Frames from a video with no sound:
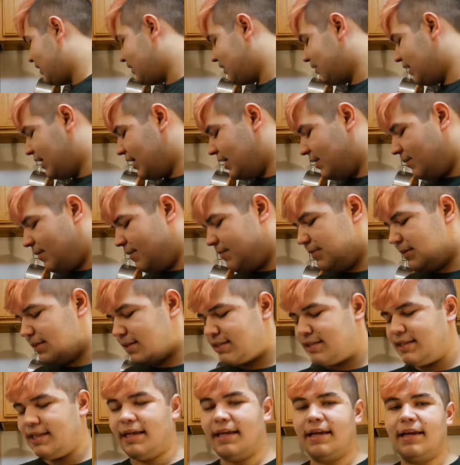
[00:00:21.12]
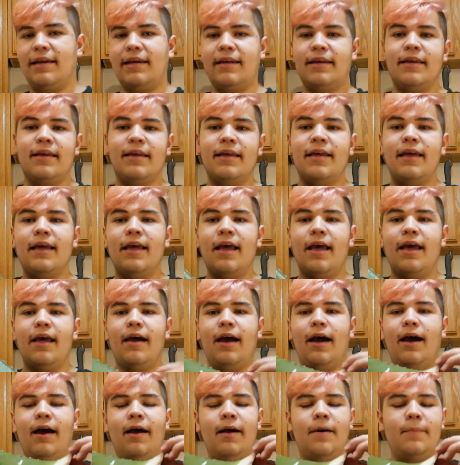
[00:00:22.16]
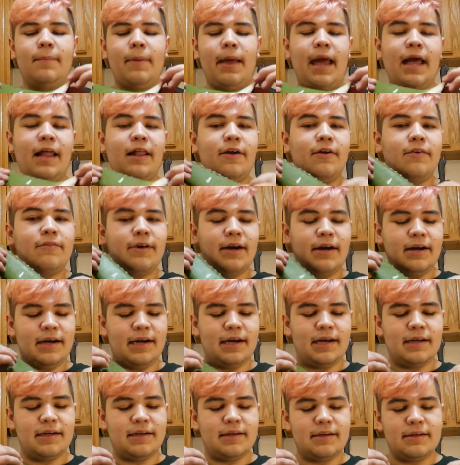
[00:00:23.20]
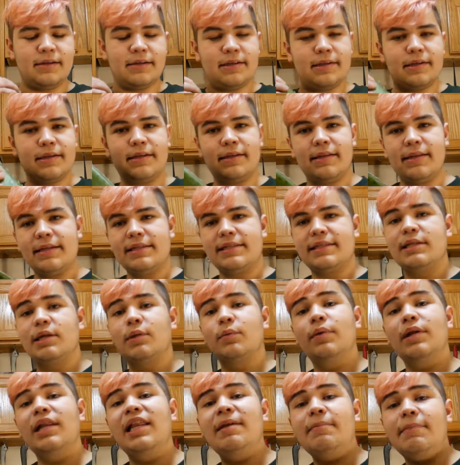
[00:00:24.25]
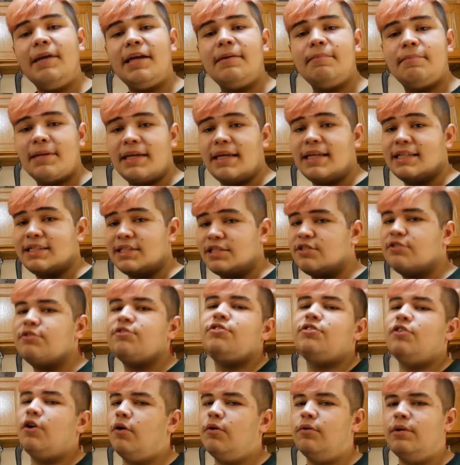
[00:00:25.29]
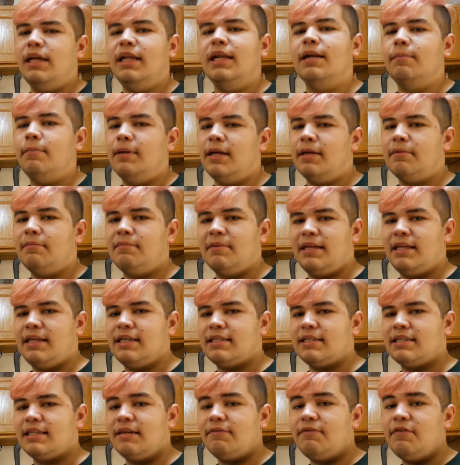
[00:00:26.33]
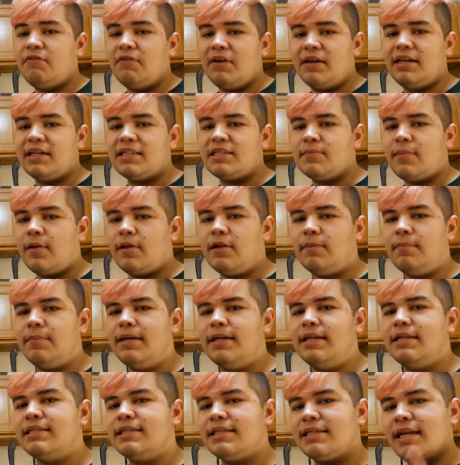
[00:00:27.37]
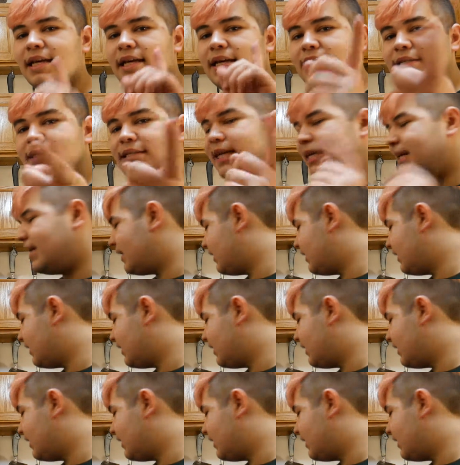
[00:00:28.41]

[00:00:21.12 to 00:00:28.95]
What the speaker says: is I'm going to be mixing aloe vera. This is a really big piece. You don't need a big piece. If you find a smaller piece, take